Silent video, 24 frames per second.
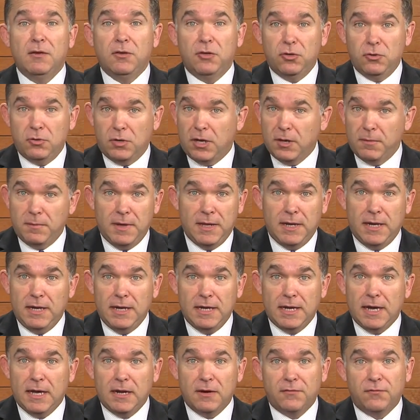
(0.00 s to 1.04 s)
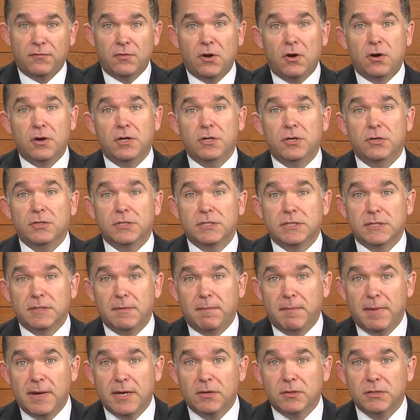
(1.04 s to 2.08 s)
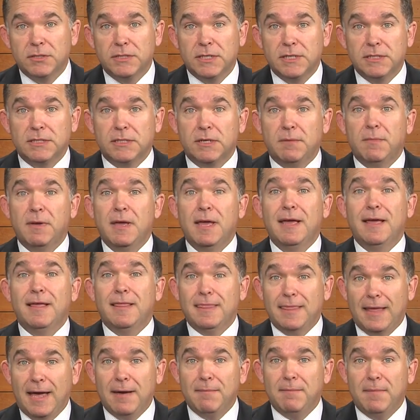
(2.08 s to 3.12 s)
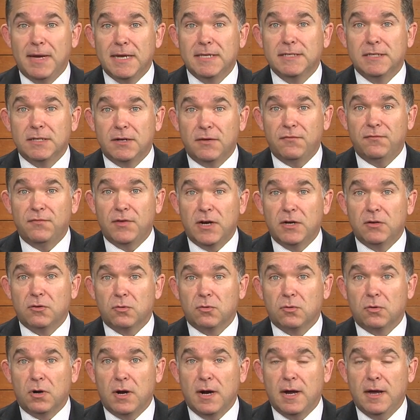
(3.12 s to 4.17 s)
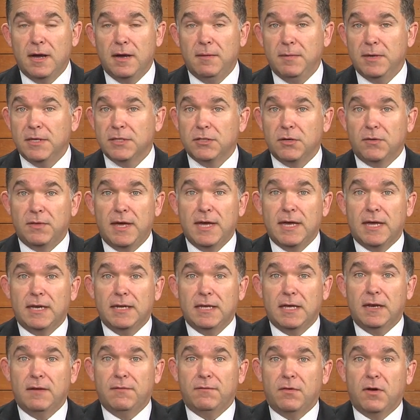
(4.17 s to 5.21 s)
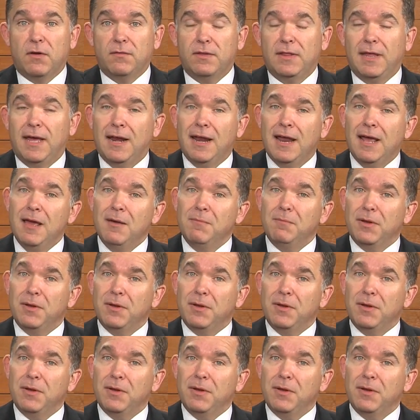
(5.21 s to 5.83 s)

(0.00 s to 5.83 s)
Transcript: You commit any kind of fraud and it uses the mail system, that makes it a federal crime. And so they can get involved in that.